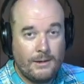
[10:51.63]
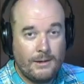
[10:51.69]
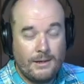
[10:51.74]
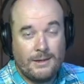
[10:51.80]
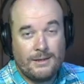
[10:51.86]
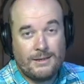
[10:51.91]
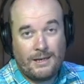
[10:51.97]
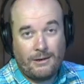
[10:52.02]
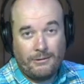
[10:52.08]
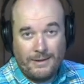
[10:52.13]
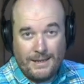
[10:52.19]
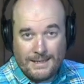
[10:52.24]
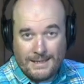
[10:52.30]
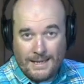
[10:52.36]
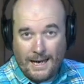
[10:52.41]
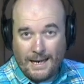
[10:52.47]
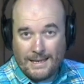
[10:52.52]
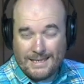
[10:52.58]
So in this
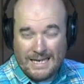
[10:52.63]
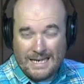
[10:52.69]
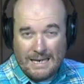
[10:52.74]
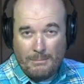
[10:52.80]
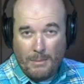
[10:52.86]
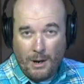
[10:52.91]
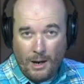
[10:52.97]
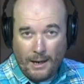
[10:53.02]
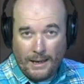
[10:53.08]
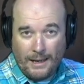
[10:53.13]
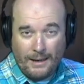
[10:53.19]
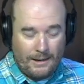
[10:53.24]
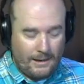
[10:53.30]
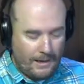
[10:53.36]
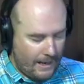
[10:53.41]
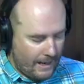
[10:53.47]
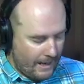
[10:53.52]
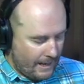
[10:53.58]
case, E minor
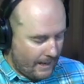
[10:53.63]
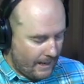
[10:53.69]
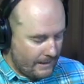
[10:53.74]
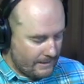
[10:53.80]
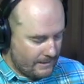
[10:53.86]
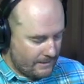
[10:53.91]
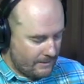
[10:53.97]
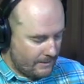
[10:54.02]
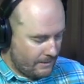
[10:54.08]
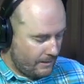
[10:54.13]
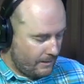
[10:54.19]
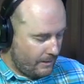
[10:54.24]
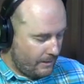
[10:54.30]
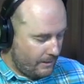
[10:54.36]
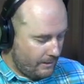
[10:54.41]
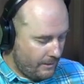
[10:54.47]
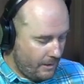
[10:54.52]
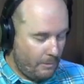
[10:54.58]
has
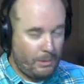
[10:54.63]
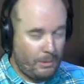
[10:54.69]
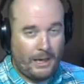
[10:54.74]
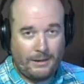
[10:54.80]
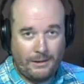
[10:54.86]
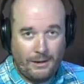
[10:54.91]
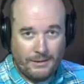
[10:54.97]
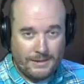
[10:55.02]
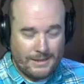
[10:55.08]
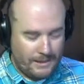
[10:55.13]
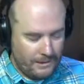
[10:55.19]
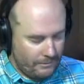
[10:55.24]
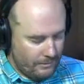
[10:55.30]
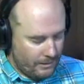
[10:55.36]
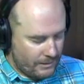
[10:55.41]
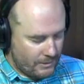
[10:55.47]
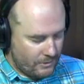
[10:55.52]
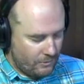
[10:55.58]
no black notes in it,
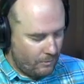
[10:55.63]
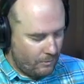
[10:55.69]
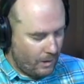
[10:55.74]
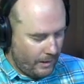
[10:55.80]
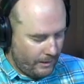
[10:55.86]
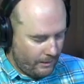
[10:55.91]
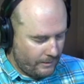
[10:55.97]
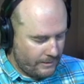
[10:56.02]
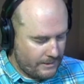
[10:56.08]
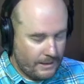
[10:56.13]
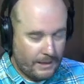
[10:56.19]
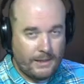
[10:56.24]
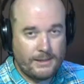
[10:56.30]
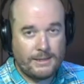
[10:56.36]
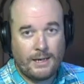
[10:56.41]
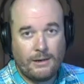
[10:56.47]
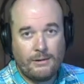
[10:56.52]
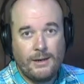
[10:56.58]
right? It's all white notes. Okay,
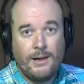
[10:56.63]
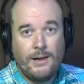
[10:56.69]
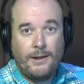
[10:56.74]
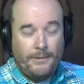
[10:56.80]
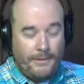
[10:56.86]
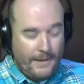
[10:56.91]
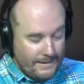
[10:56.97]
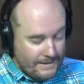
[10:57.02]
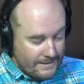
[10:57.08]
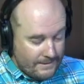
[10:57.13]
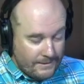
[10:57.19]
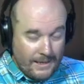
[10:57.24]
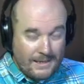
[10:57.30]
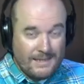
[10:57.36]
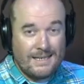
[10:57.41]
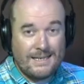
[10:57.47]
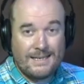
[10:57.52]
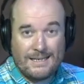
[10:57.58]
so that's
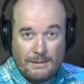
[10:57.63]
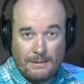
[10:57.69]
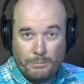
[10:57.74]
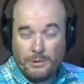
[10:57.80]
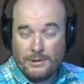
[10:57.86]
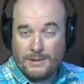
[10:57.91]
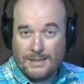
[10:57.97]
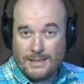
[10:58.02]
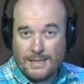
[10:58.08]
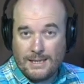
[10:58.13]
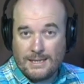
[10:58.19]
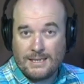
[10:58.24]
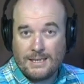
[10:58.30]
as simple as it is.